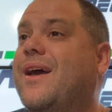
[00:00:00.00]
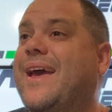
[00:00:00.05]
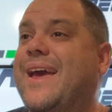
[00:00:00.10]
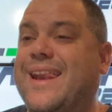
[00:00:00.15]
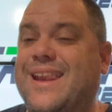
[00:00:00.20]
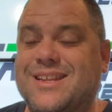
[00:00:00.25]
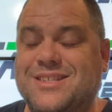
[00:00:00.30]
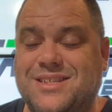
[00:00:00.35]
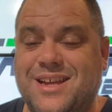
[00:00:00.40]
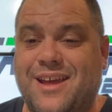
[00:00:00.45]

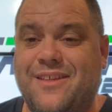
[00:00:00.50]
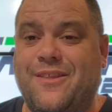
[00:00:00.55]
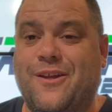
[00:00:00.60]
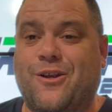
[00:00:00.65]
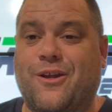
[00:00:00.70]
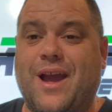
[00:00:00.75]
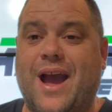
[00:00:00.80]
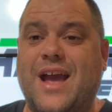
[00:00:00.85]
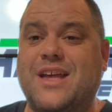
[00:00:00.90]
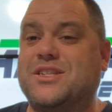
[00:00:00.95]
It is in there,
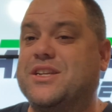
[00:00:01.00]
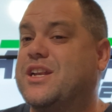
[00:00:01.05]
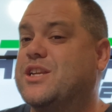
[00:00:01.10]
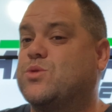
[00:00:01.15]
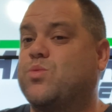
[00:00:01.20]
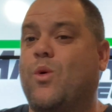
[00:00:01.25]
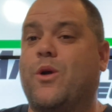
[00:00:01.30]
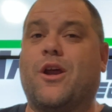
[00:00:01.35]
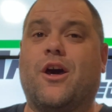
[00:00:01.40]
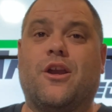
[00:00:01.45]
guys. It is
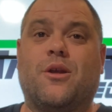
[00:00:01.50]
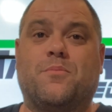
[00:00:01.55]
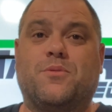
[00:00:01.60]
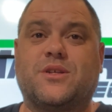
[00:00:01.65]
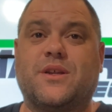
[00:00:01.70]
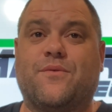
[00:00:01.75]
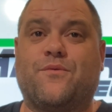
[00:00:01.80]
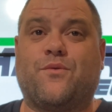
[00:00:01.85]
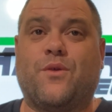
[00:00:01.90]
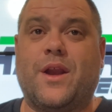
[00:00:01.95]

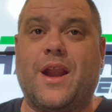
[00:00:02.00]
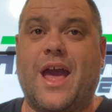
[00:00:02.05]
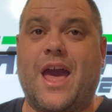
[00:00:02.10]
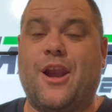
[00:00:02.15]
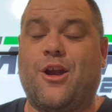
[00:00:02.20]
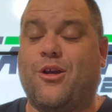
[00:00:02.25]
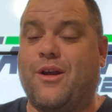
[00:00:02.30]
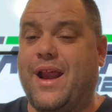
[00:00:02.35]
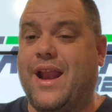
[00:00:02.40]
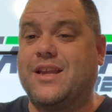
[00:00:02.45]
100% free to
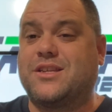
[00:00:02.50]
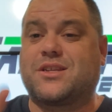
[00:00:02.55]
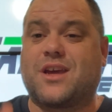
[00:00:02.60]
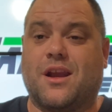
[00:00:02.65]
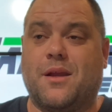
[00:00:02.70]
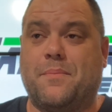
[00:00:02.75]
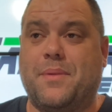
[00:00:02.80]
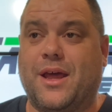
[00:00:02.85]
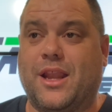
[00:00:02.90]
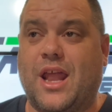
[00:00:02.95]
enter, and it's
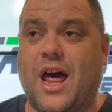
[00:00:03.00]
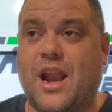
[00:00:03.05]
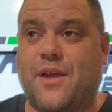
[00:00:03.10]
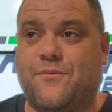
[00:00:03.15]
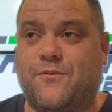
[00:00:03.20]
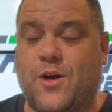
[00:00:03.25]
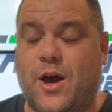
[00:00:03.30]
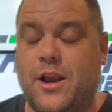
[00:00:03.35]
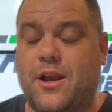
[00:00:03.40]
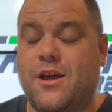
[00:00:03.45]
going to be a lot of
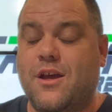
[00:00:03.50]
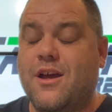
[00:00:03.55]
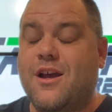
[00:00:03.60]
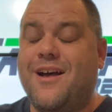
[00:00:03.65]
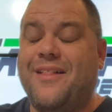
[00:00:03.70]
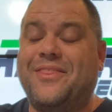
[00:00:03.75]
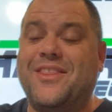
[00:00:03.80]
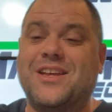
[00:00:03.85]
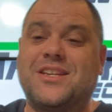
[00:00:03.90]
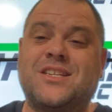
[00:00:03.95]
fun.
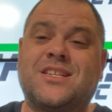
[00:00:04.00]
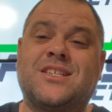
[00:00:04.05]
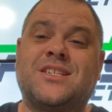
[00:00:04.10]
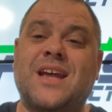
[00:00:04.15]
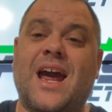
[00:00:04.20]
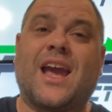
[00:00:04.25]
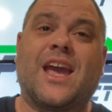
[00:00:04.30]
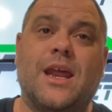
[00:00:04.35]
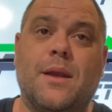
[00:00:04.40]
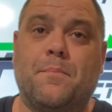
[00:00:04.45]
The
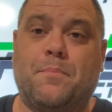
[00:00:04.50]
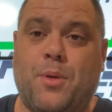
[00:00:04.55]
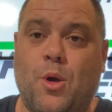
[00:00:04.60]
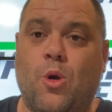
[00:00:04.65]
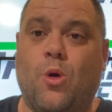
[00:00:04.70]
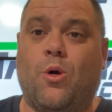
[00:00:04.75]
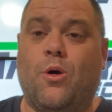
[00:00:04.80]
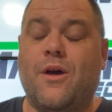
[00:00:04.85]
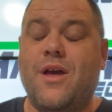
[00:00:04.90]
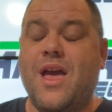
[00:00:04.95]
second
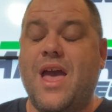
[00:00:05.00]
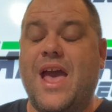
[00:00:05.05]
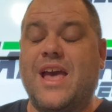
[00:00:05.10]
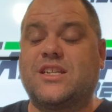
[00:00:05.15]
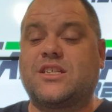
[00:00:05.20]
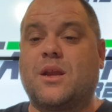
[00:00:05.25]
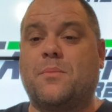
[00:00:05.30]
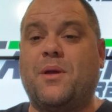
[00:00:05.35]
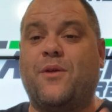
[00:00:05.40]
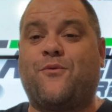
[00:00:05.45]
pool
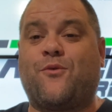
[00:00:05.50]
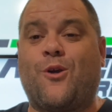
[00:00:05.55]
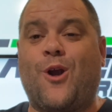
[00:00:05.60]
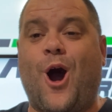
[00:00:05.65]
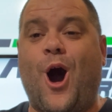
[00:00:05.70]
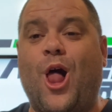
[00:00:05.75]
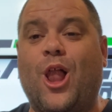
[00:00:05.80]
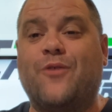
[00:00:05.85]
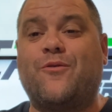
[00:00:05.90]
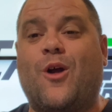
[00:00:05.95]
is going to be for
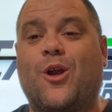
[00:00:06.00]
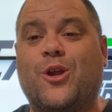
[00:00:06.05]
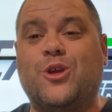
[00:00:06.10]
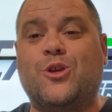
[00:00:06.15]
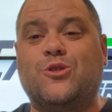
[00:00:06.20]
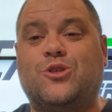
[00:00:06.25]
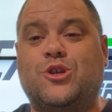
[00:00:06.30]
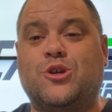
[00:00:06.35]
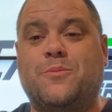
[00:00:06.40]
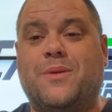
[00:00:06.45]
all of our
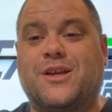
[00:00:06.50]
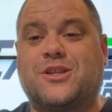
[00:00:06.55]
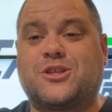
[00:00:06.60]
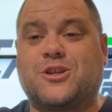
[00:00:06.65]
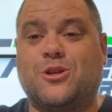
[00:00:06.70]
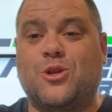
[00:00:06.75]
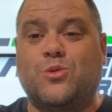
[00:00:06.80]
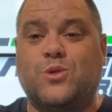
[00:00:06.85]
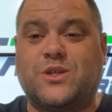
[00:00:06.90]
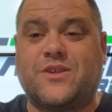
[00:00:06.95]
YouTube
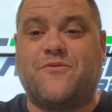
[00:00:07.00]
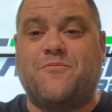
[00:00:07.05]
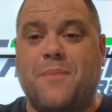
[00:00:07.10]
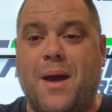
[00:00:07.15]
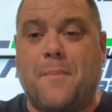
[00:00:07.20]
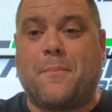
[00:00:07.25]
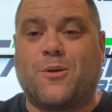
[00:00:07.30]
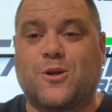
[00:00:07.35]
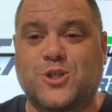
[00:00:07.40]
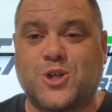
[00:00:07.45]
exclusive
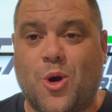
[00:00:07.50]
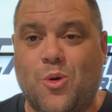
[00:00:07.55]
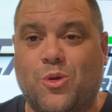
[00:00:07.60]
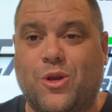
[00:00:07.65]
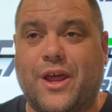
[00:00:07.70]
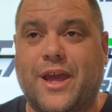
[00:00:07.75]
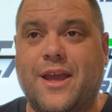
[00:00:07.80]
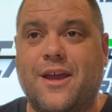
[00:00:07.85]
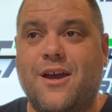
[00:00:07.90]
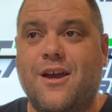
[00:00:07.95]
members
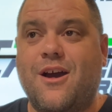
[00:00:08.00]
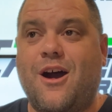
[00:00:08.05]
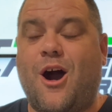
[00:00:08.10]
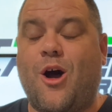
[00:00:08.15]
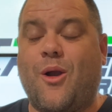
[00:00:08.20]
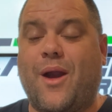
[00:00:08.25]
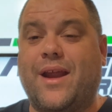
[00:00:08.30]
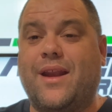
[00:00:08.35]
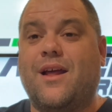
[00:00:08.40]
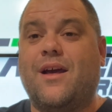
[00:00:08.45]
only. All
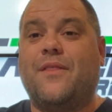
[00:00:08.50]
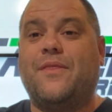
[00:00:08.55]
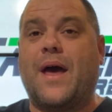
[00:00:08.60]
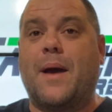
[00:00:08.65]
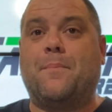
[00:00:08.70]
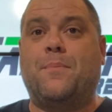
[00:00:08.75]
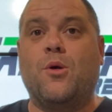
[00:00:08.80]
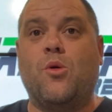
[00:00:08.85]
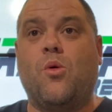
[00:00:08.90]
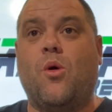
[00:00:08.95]
right?
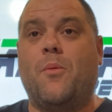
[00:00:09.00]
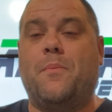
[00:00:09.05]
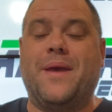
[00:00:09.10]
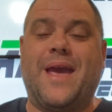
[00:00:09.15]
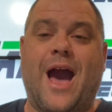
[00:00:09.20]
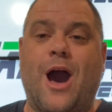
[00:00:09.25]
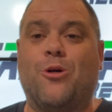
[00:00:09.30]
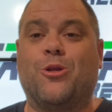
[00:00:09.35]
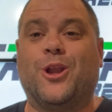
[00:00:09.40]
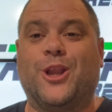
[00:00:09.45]
That pool will be
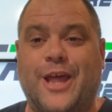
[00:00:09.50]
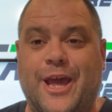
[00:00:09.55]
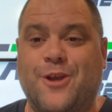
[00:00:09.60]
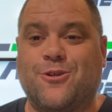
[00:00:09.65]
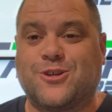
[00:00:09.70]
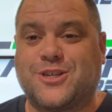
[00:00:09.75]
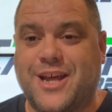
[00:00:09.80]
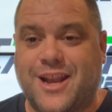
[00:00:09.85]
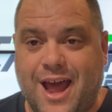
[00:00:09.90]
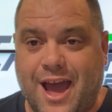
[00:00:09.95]
out
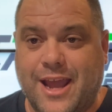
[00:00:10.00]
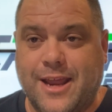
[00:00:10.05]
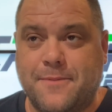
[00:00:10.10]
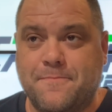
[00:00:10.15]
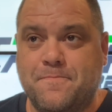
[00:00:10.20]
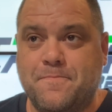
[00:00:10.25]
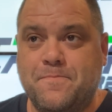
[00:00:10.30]
later tonight.